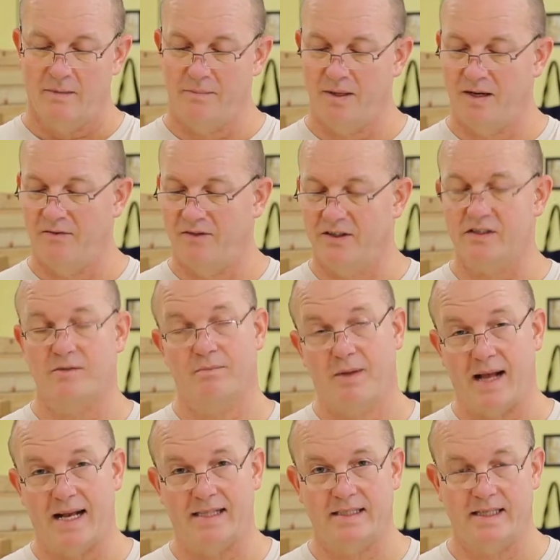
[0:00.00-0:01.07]
Benefits of
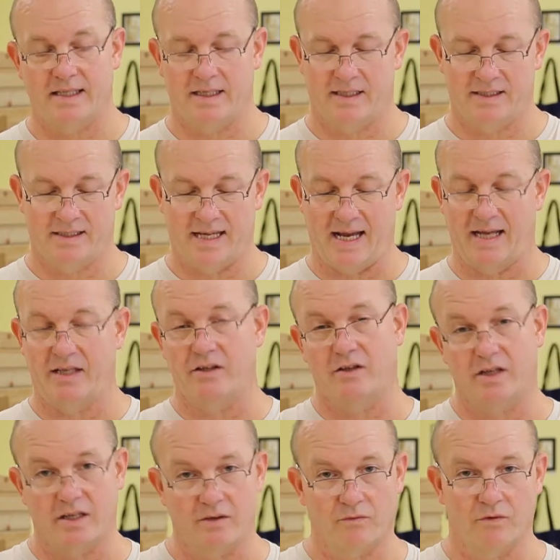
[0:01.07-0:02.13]
plastic is that you
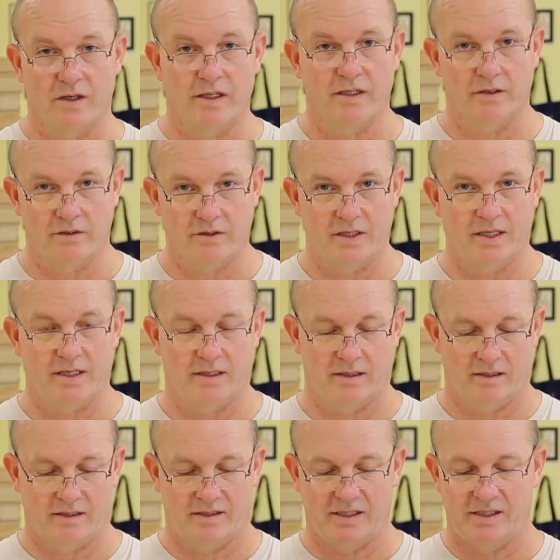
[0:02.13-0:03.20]
can reuse it.
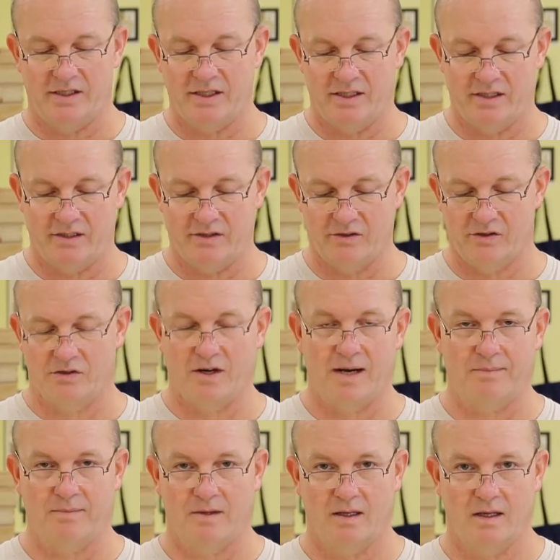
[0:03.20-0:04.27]
It's easy to
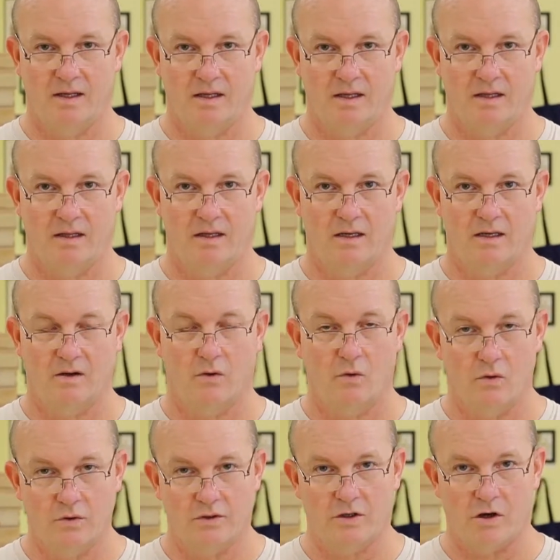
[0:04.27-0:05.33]
scrape the
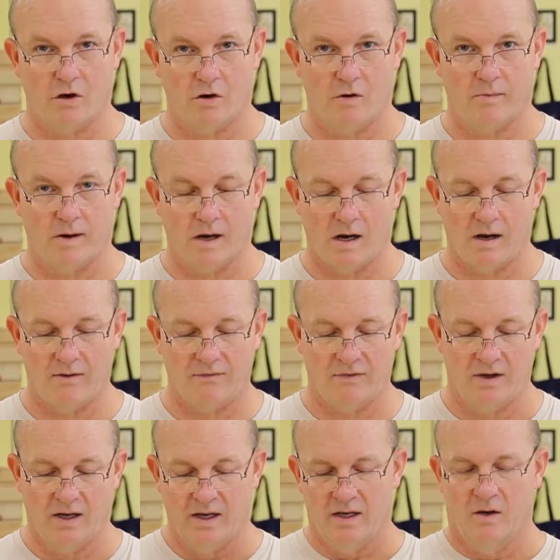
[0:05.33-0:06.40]
old comb off,
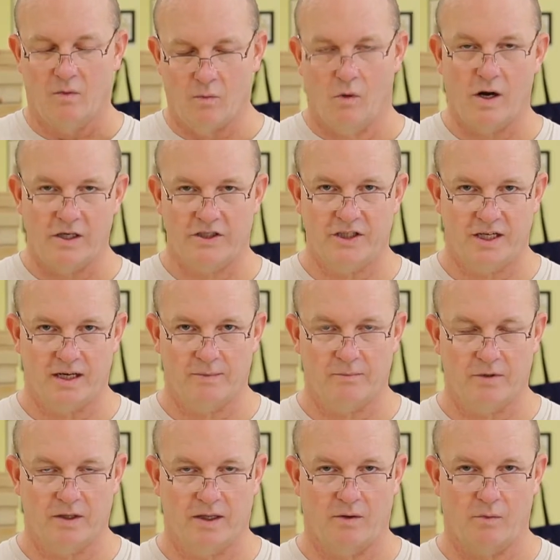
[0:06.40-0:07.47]
wash it up
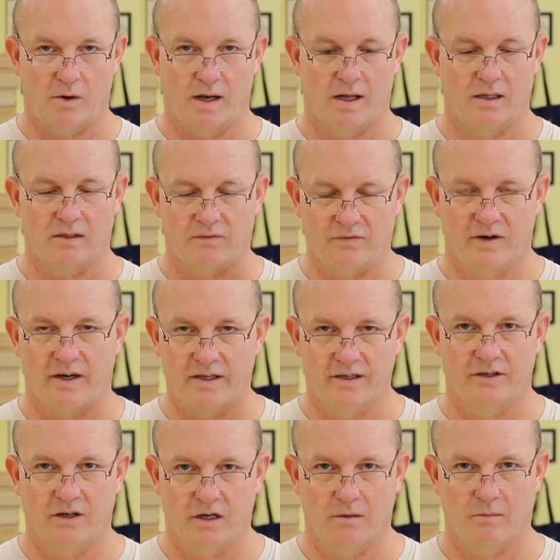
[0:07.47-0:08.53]
really well. It's very
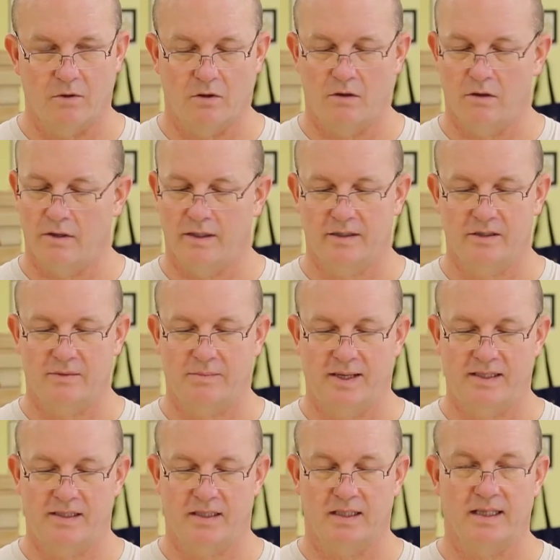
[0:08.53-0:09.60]
durable, and so
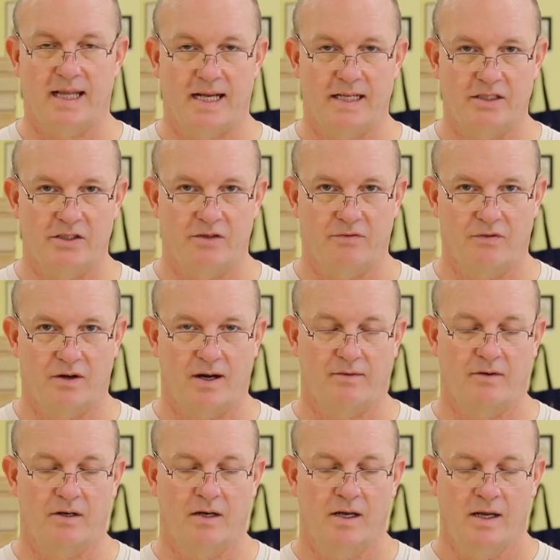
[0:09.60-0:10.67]
basically lasts you
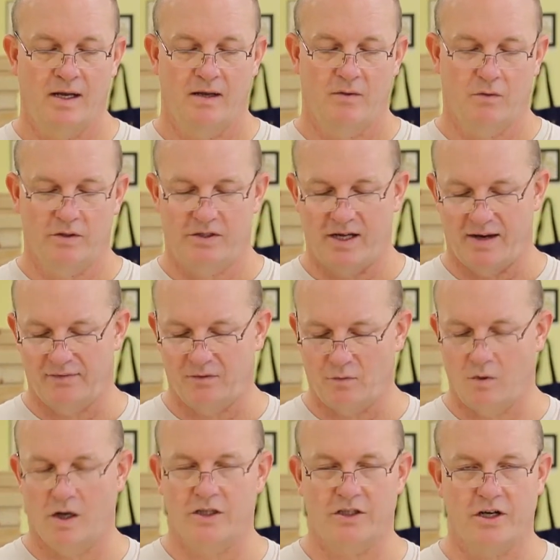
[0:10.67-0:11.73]
forever. Once you have to
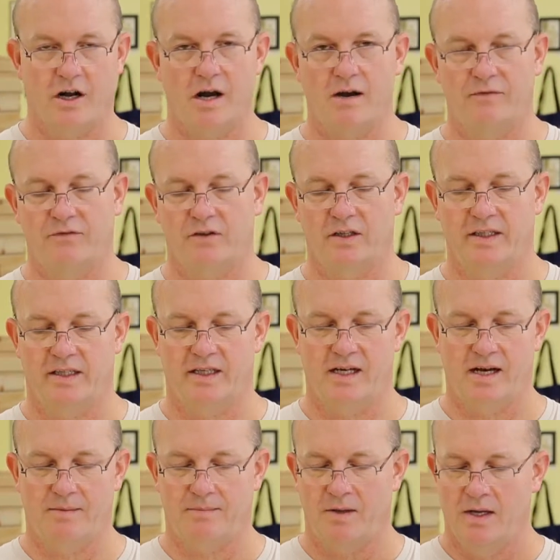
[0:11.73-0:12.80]
wash it off, clean it
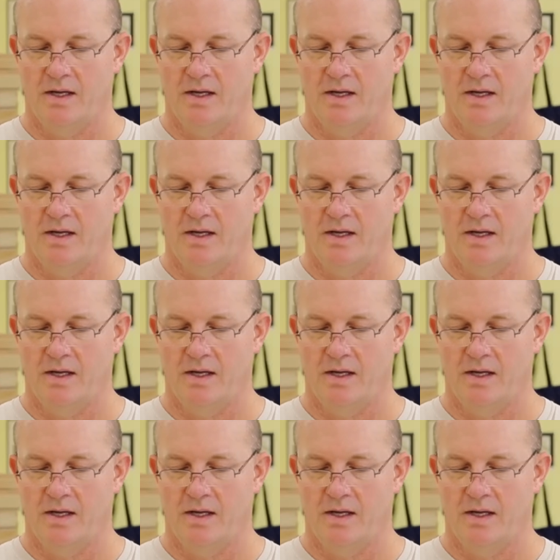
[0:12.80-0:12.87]
up,